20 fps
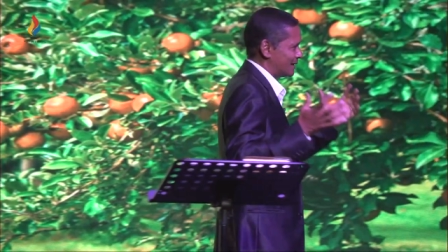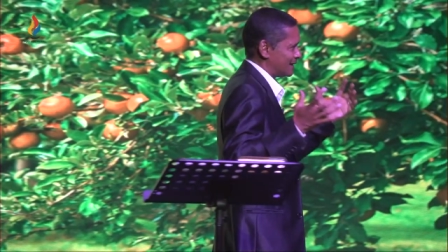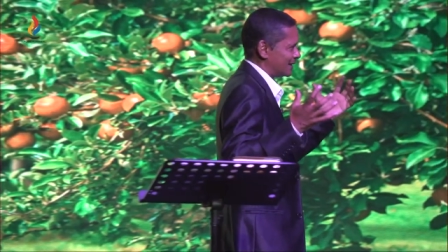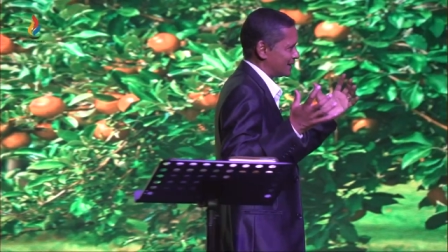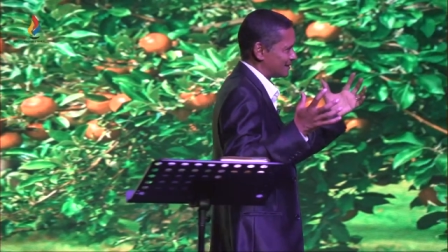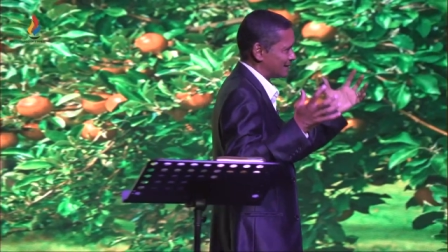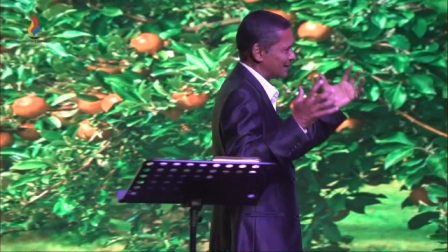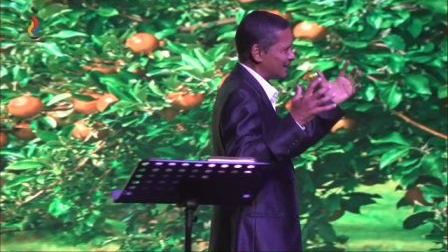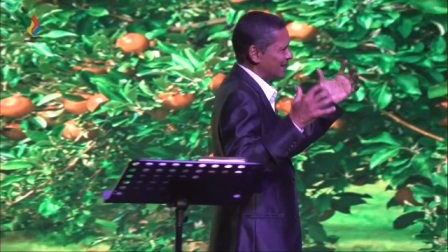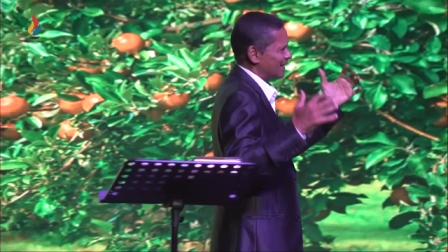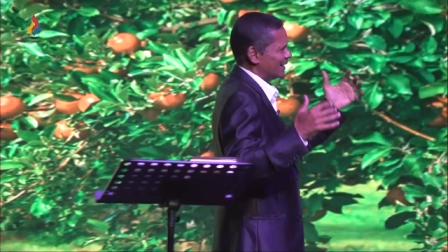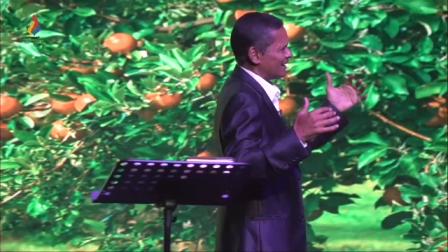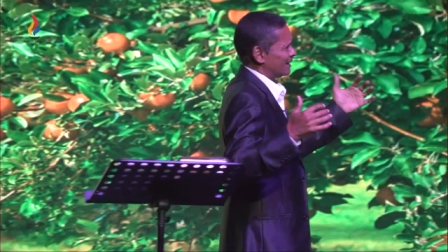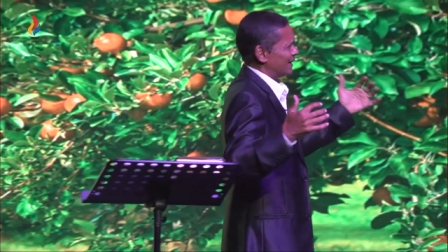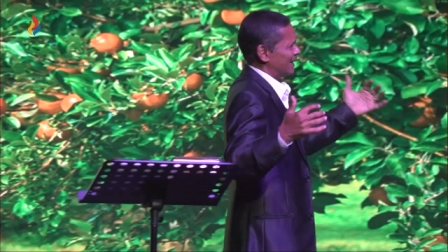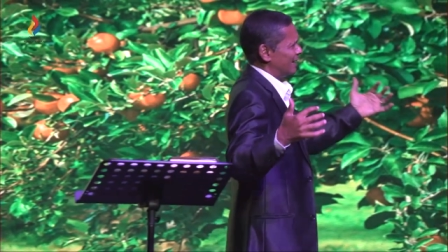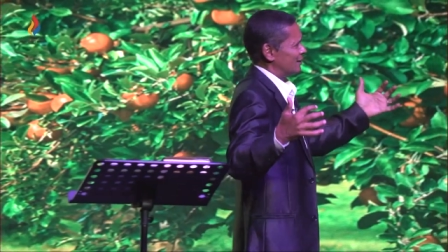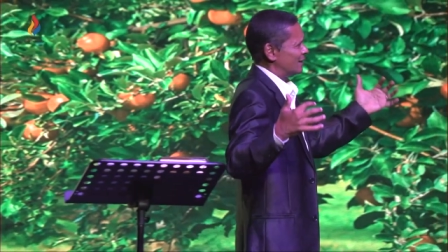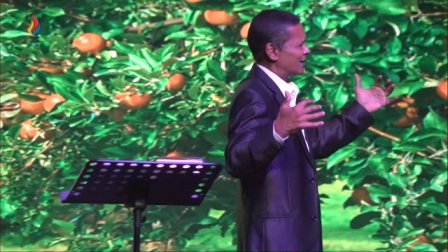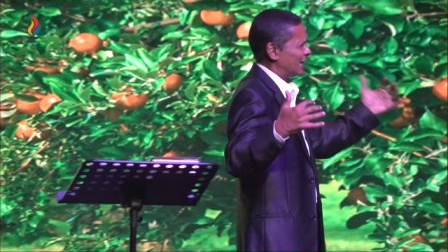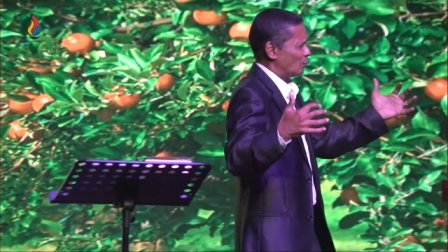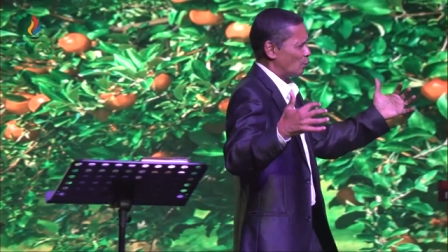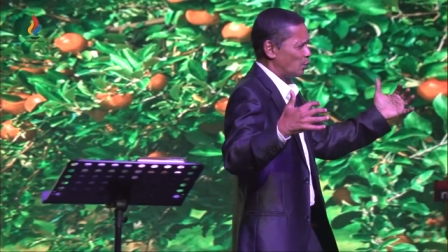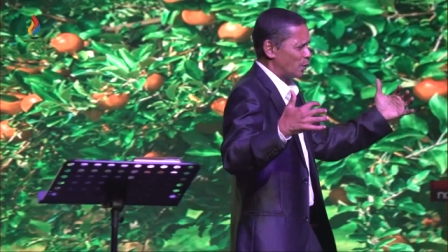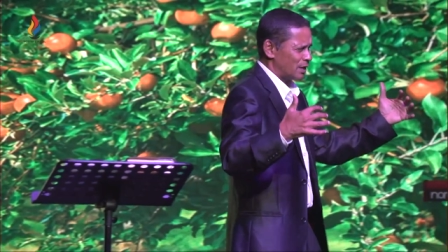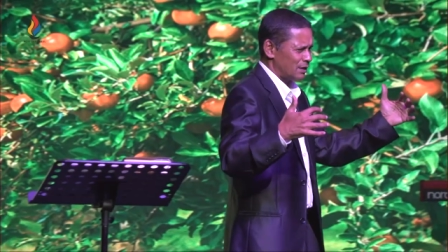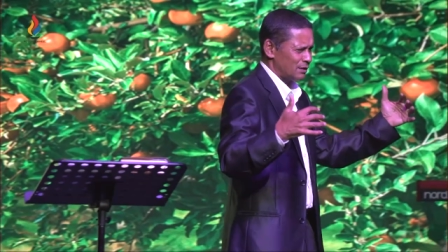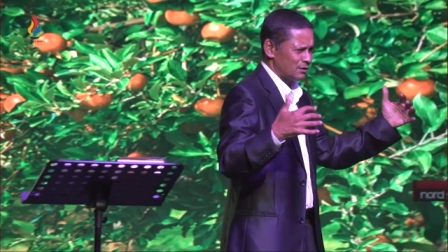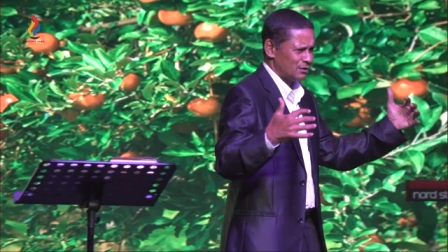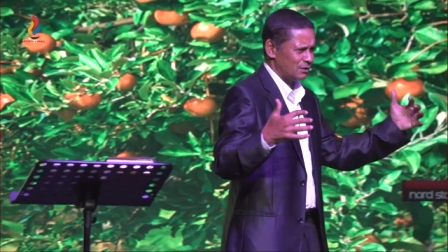That that, that
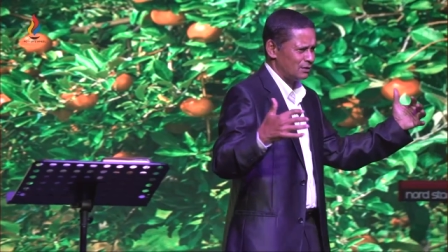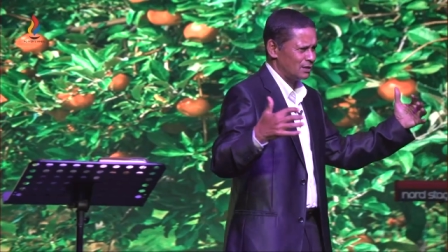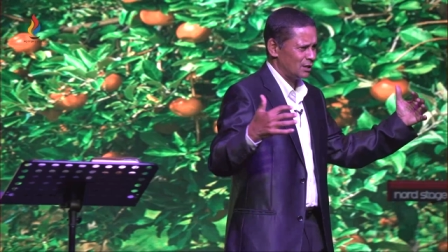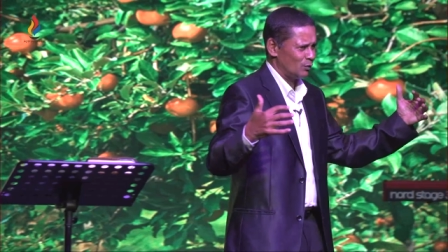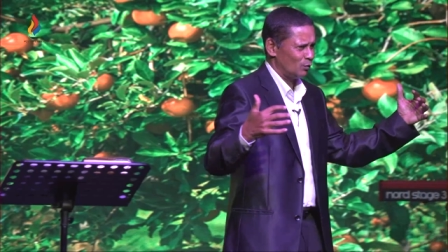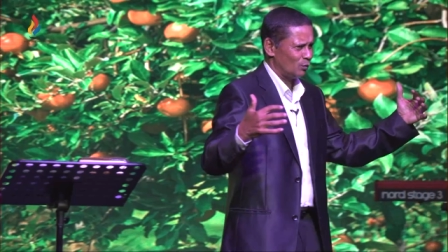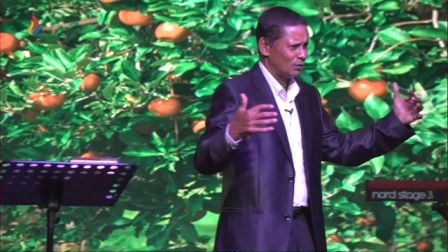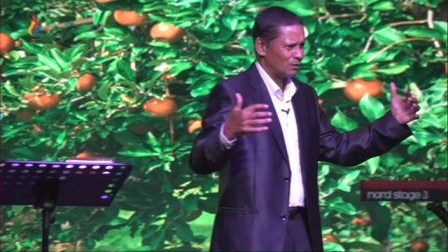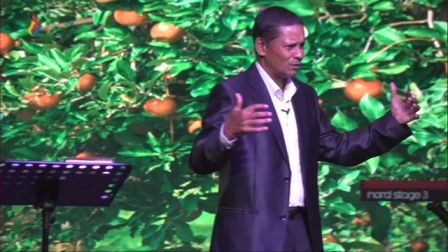we're a unit.